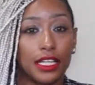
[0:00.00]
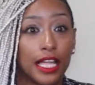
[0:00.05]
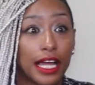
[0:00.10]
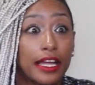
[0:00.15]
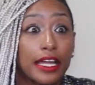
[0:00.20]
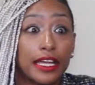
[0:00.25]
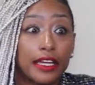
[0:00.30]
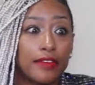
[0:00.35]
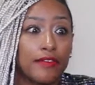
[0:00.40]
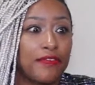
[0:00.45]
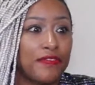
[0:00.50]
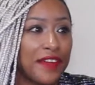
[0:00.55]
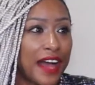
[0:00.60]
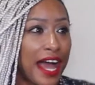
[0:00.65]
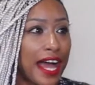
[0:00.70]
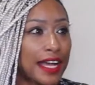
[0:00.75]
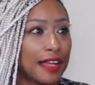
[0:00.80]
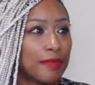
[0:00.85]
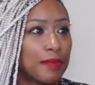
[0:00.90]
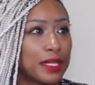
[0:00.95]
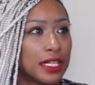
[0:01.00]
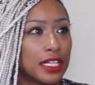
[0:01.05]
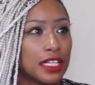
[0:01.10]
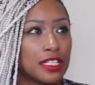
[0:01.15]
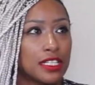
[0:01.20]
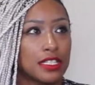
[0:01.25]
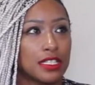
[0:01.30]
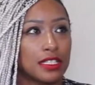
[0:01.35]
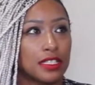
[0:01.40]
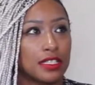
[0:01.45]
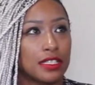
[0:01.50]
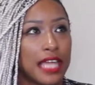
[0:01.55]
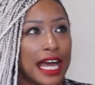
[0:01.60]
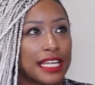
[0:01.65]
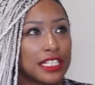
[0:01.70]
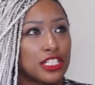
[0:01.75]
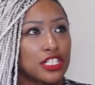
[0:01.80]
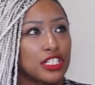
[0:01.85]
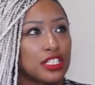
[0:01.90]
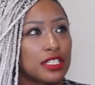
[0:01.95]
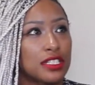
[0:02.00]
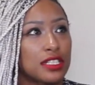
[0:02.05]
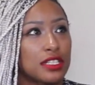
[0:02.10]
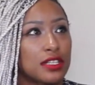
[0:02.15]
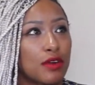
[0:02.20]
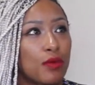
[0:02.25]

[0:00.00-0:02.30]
Like, in fact, because that's just